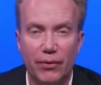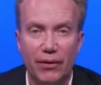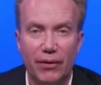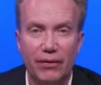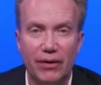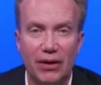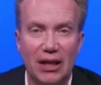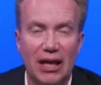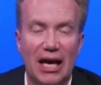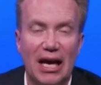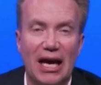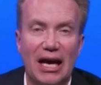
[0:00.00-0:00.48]
We
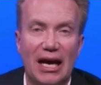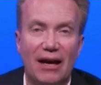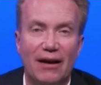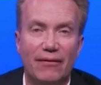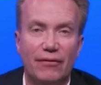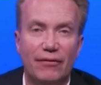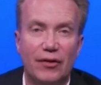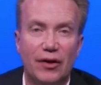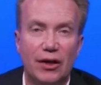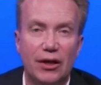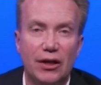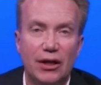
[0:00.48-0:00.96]
will
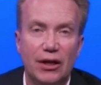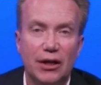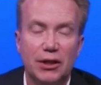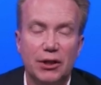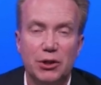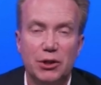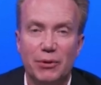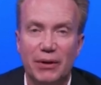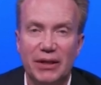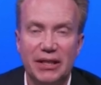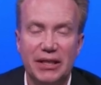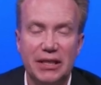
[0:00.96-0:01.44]
have uh,
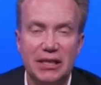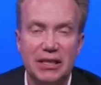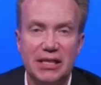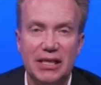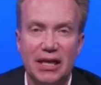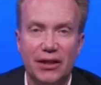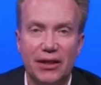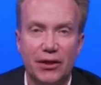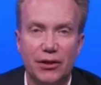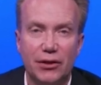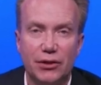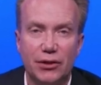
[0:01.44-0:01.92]
20
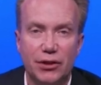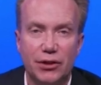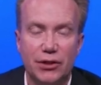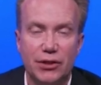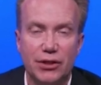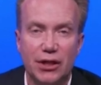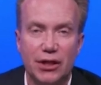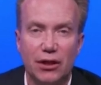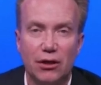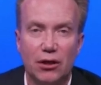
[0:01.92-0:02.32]
senators